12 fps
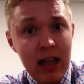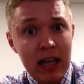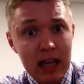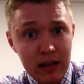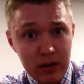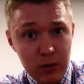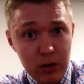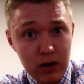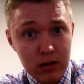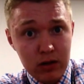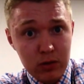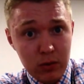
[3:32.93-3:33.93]
in the world
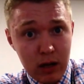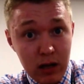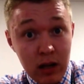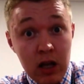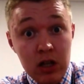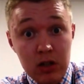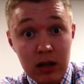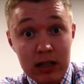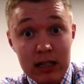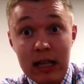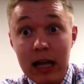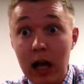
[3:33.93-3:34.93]
as well. So as I
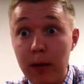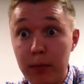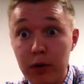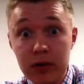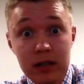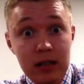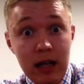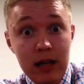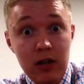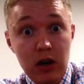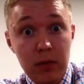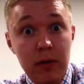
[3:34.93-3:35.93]
say, I'll put the slide
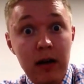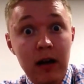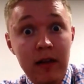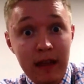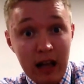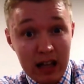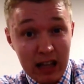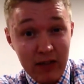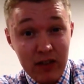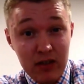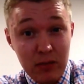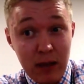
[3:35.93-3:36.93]
up and that'll give you
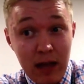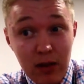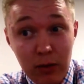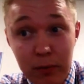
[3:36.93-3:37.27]
some help.